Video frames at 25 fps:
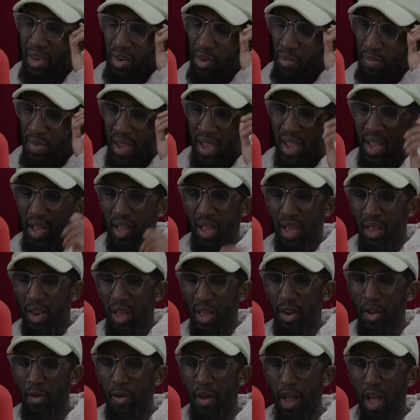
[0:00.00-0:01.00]
I don't. I,
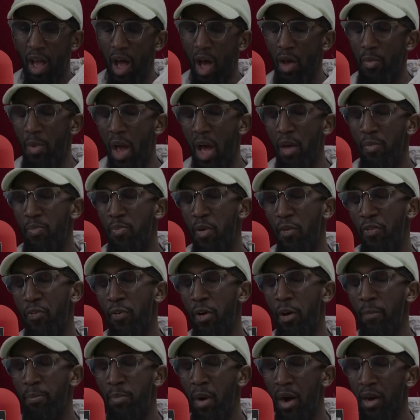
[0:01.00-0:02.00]
I don't. I'd, I'd
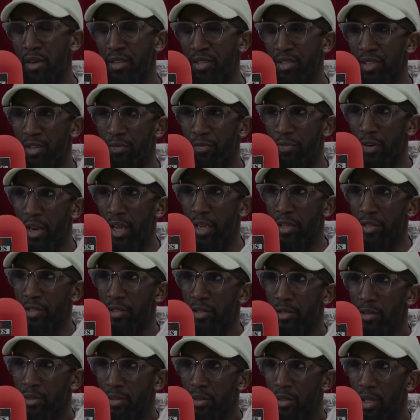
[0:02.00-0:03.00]
prefer bugs than
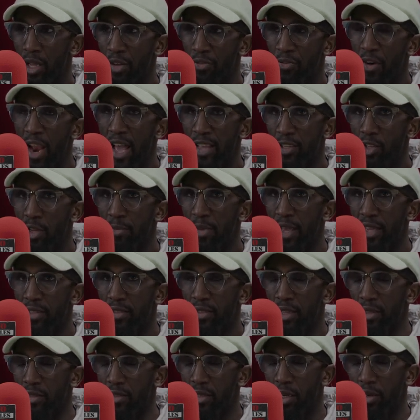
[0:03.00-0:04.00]
flies. If flies could be
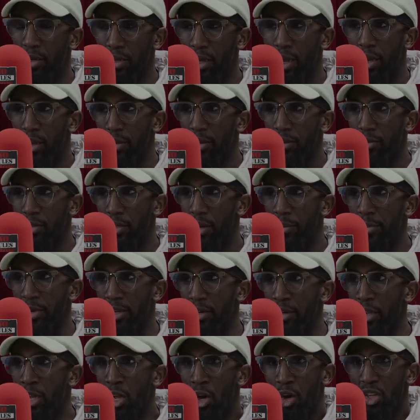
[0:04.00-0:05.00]
extinct, I, I, you know what I
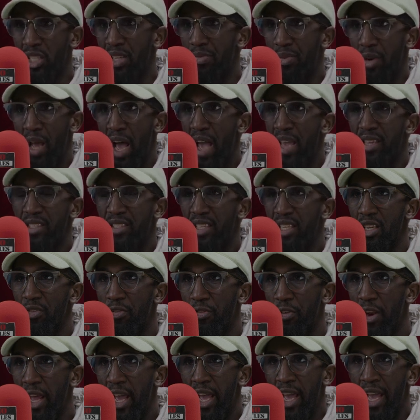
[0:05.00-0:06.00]
mean? Because even I ain't seen a
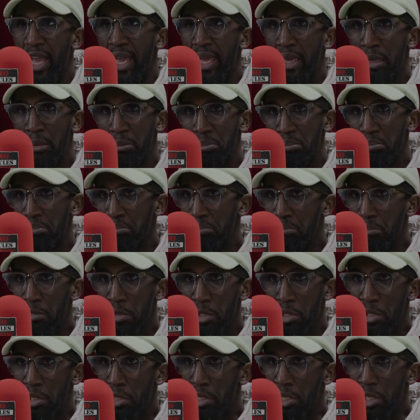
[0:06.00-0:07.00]
fly
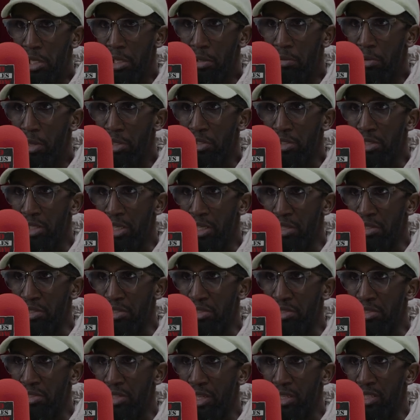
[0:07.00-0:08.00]
in, I'd say,
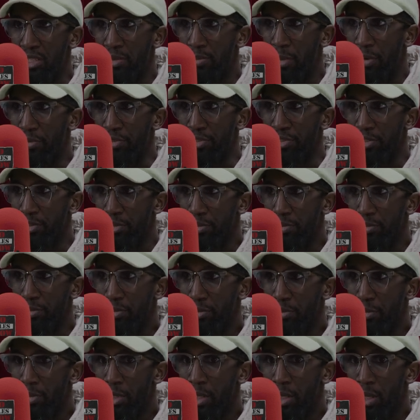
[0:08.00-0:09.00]
six months,
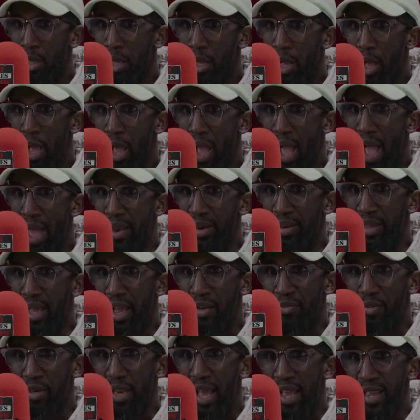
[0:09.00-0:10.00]
and
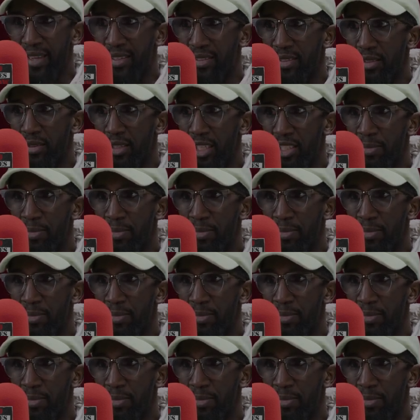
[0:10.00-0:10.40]
I, like it's